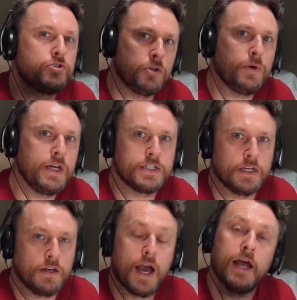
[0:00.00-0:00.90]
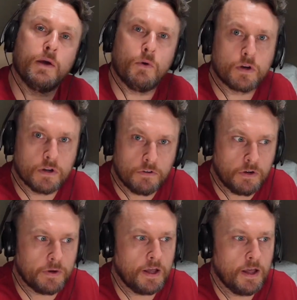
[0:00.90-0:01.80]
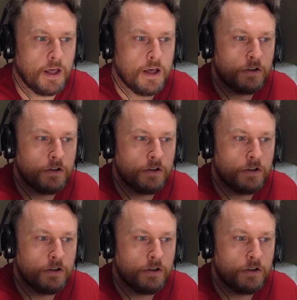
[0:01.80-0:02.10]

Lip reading: too easy. Anyone can do it.